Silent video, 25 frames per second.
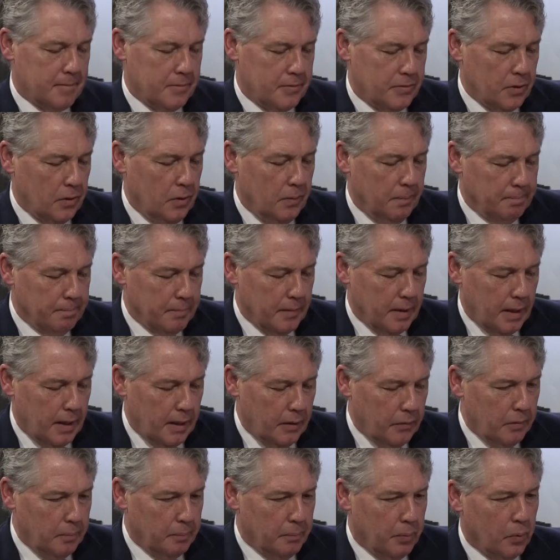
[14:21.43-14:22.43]
So,
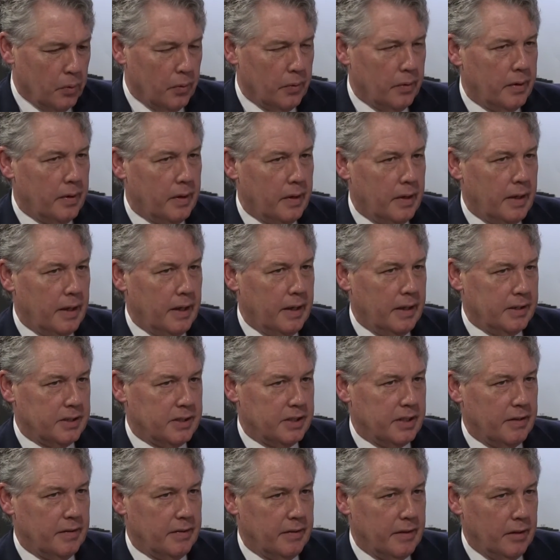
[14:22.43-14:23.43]
how important
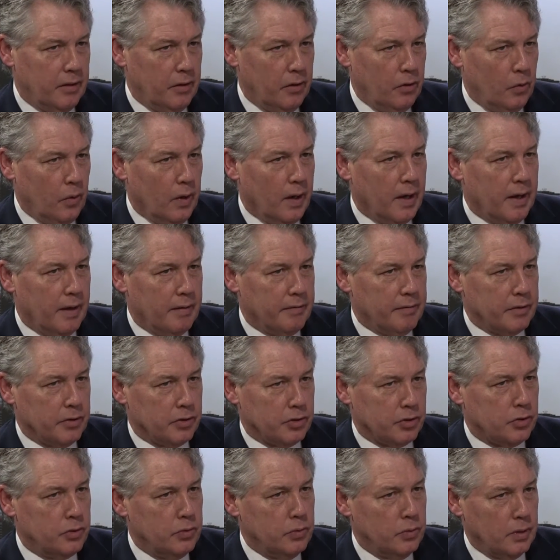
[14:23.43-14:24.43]
is it that you have the
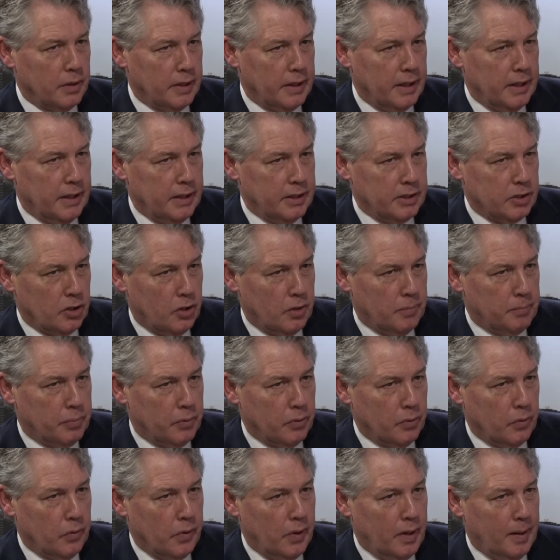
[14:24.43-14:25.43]
school liaison
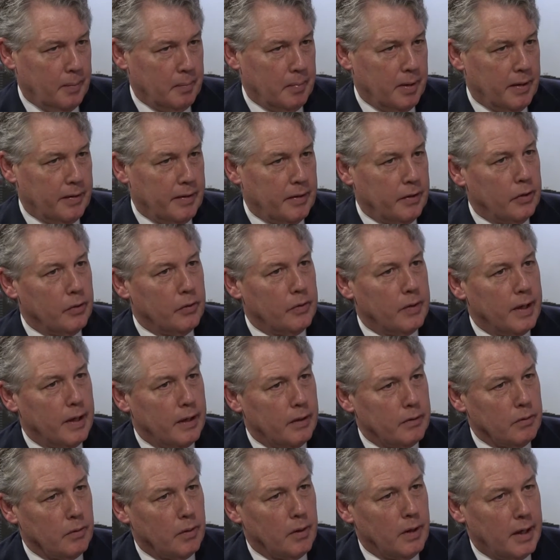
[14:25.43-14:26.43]
program and that you're
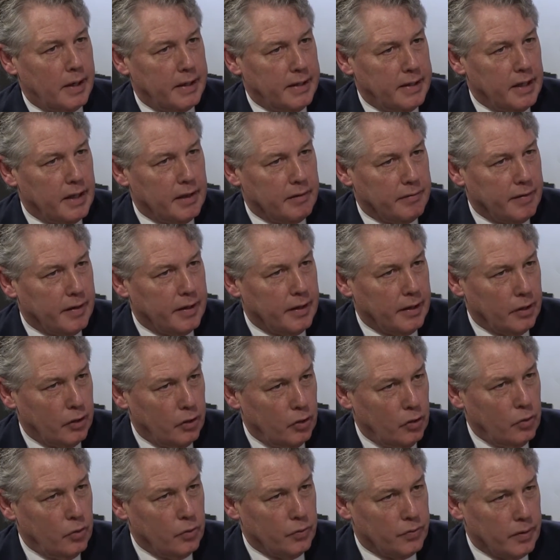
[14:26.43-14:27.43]
now identifying
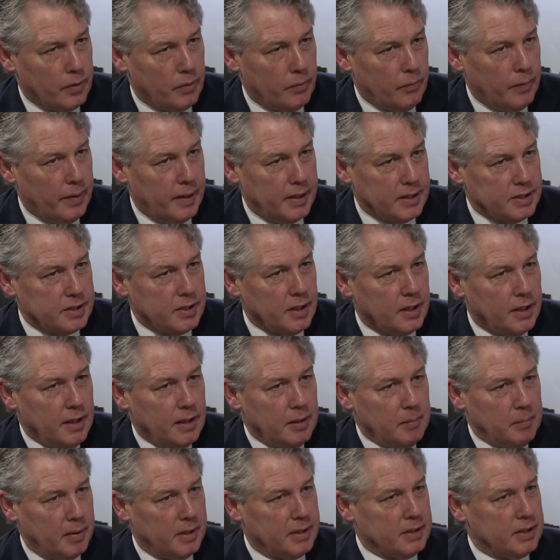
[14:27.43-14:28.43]
youth at risk?
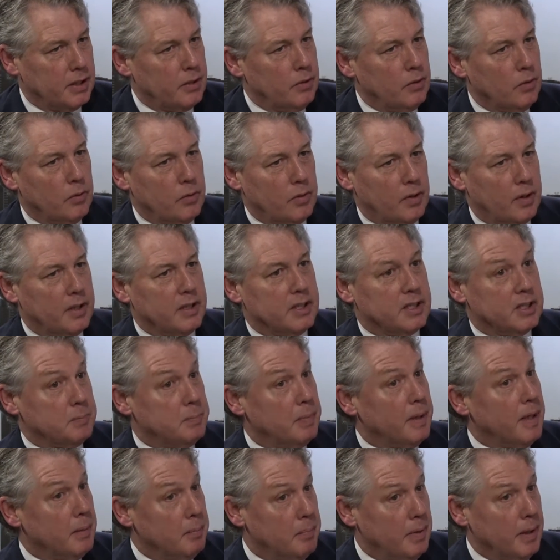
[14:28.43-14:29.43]
Because I know that this has
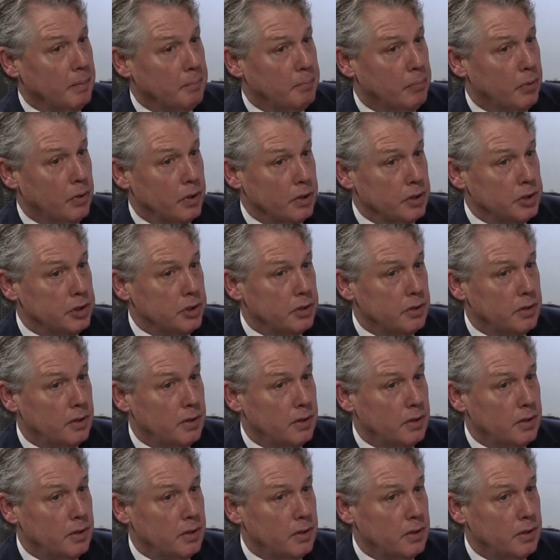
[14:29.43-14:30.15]
been a big push.